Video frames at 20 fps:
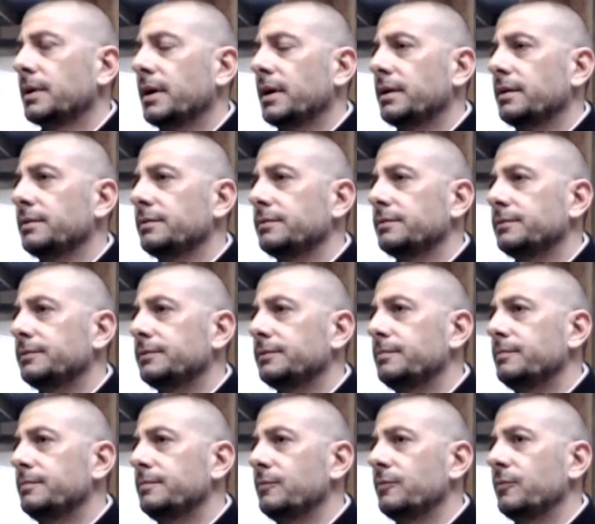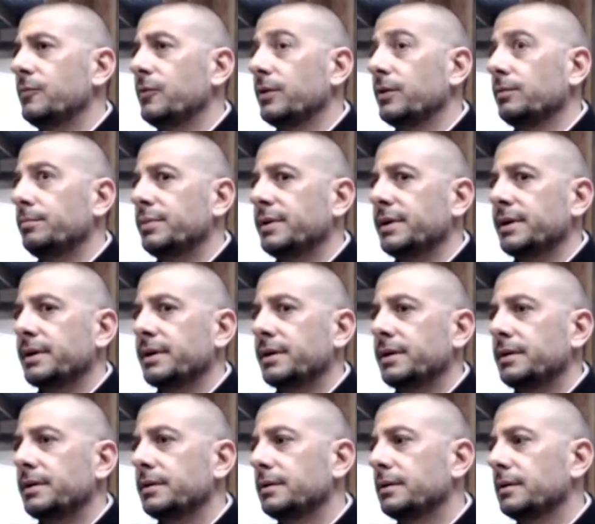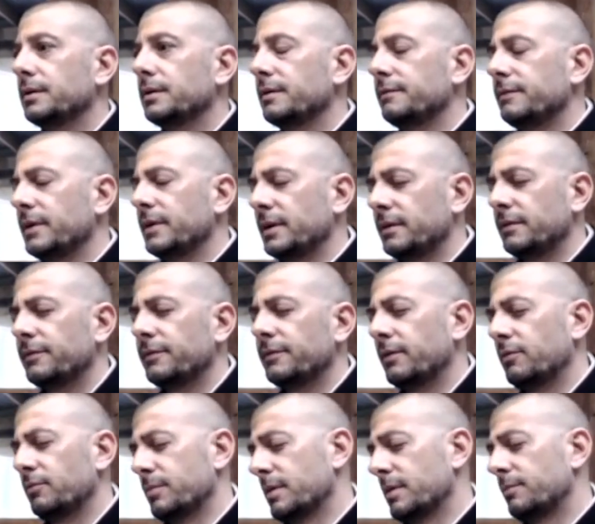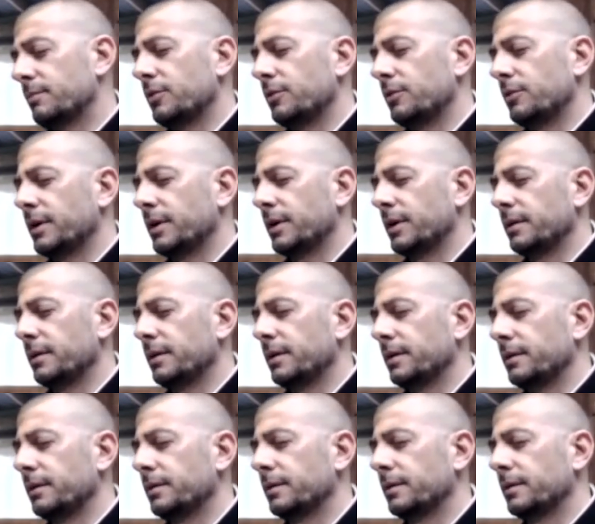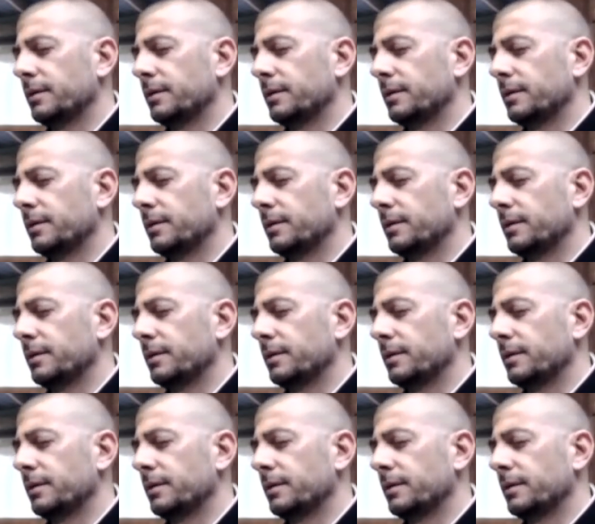kind of real big event, if I remember right, that,